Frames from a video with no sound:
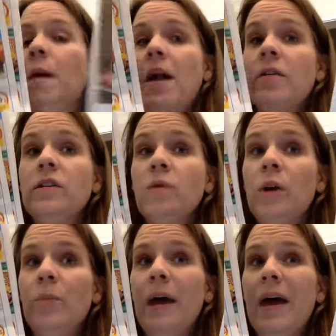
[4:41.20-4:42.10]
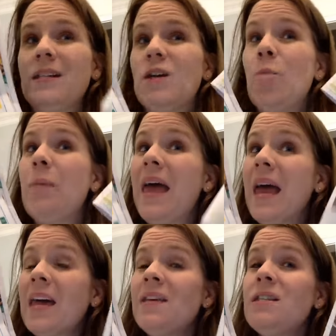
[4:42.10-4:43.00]
the store you pick, so
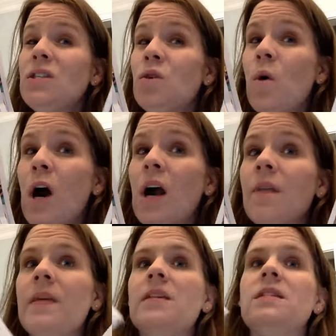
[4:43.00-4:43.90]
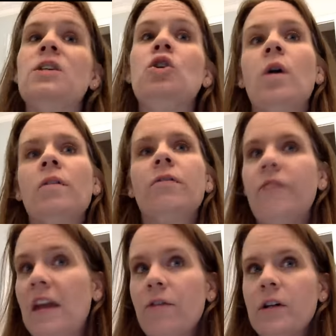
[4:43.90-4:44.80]
pick the store that is your
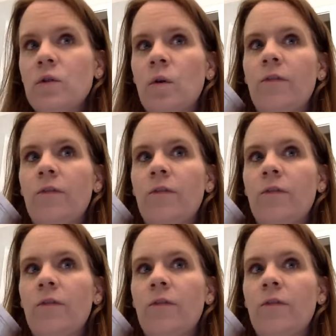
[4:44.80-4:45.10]
favorite store for